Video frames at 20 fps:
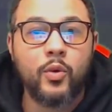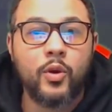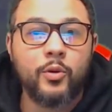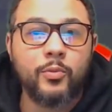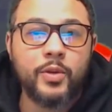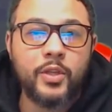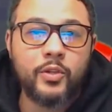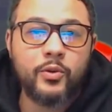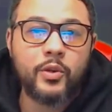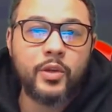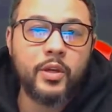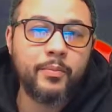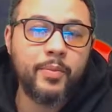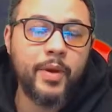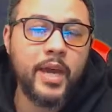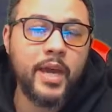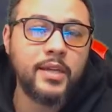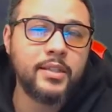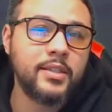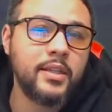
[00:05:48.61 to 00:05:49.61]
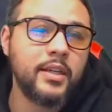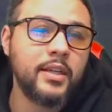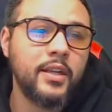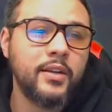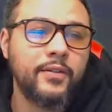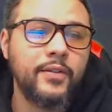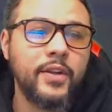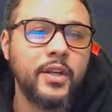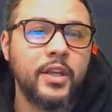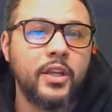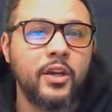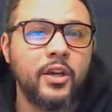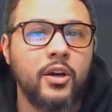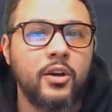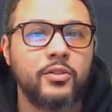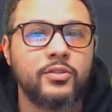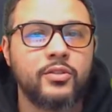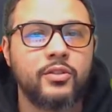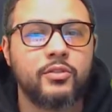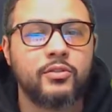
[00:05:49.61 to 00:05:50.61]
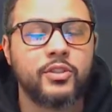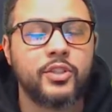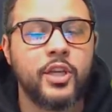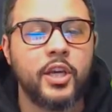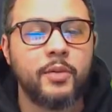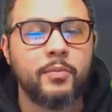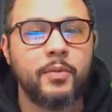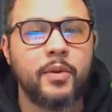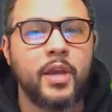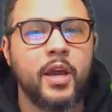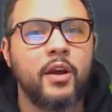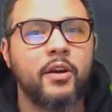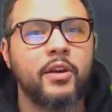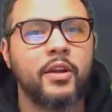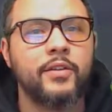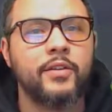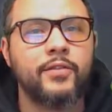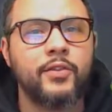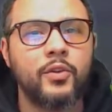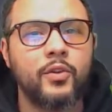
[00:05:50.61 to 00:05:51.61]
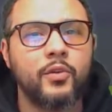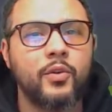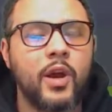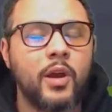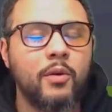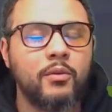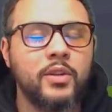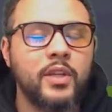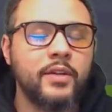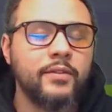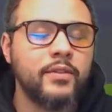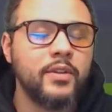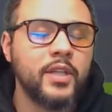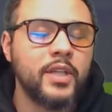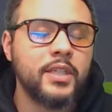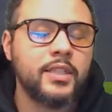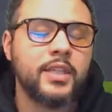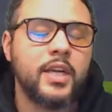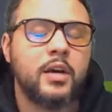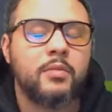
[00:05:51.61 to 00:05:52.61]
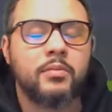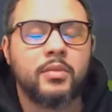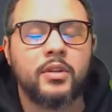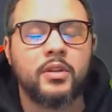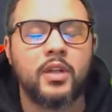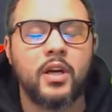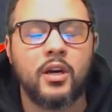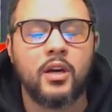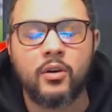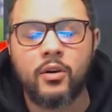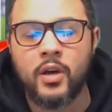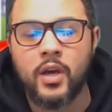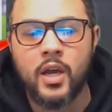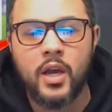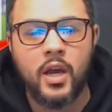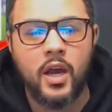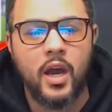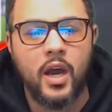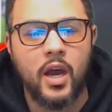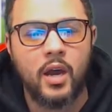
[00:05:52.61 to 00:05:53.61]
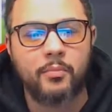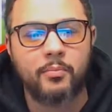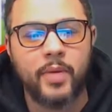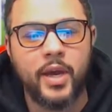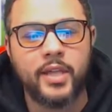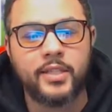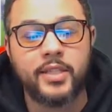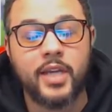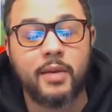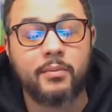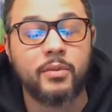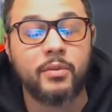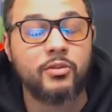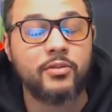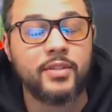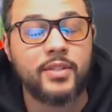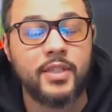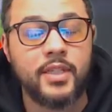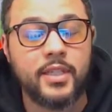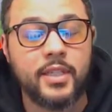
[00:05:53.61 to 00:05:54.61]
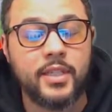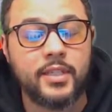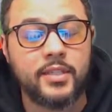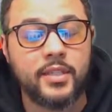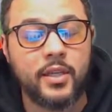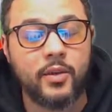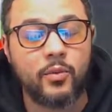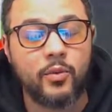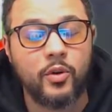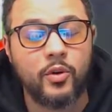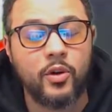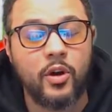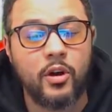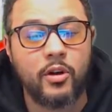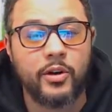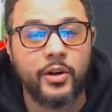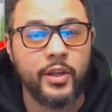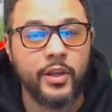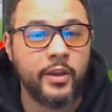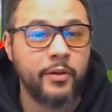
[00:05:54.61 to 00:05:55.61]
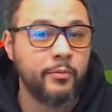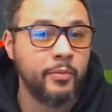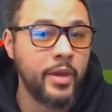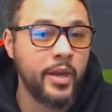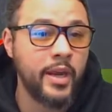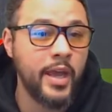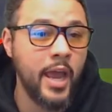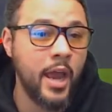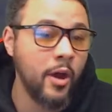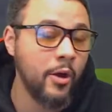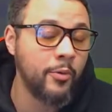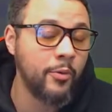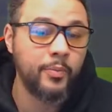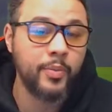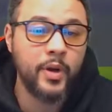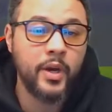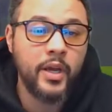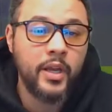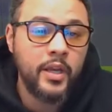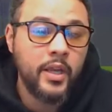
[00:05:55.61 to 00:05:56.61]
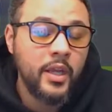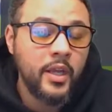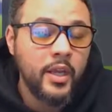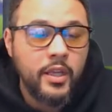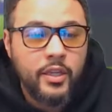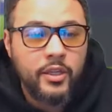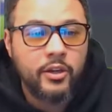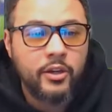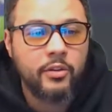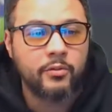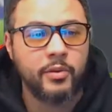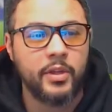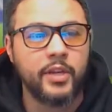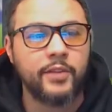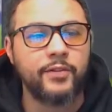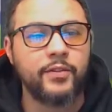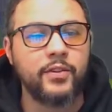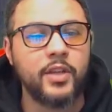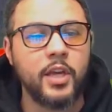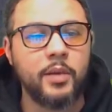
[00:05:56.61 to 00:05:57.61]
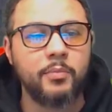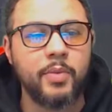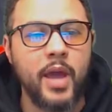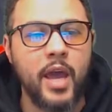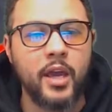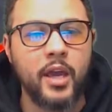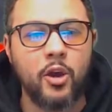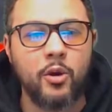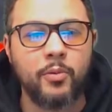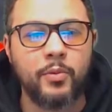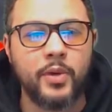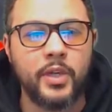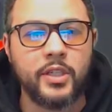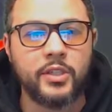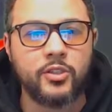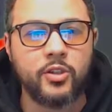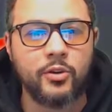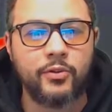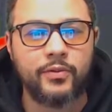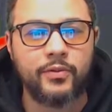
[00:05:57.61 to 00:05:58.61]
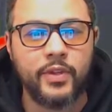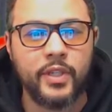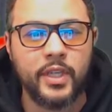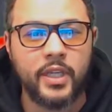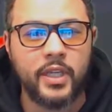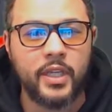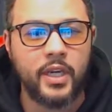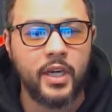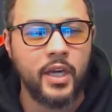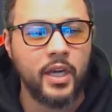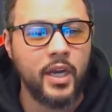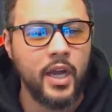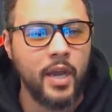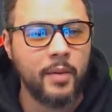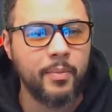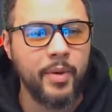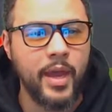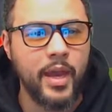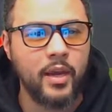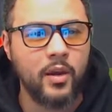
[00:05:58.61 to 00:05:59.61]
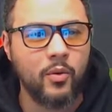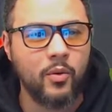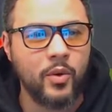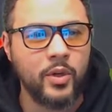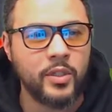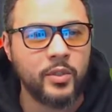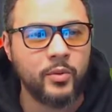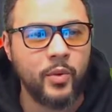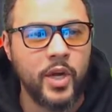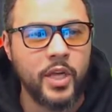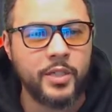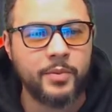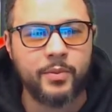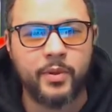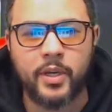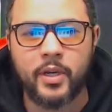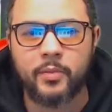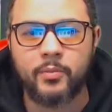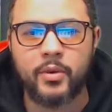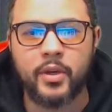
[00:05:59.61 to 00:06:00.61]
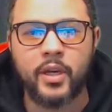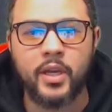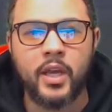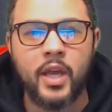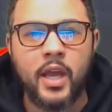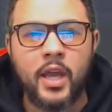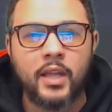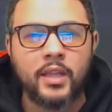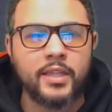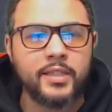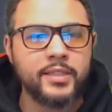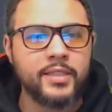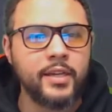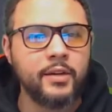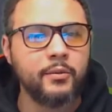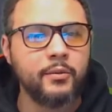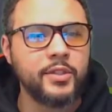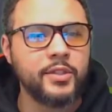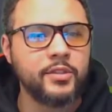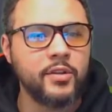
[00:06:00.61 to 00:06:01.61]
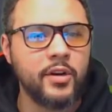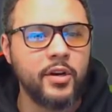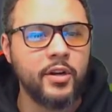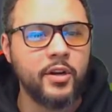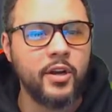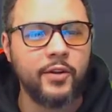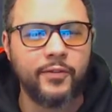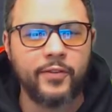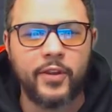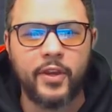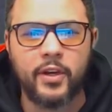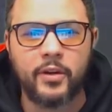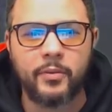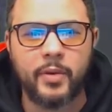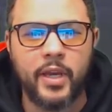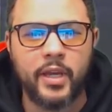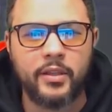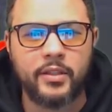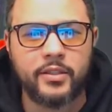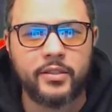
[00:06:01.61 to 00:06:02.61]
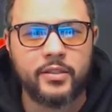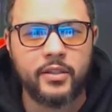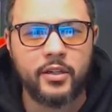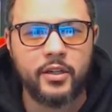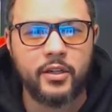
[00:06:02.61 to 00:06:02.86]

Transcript: be doing a Pack Sunday video, so check me out if you, I will leave a link down below. Um, by the time you see this, it will already have been out, but you know what I mean? If you like pack openings, hopefully uh, I pack a one to watch player, but let's get, let's start it off here, man. Let's start it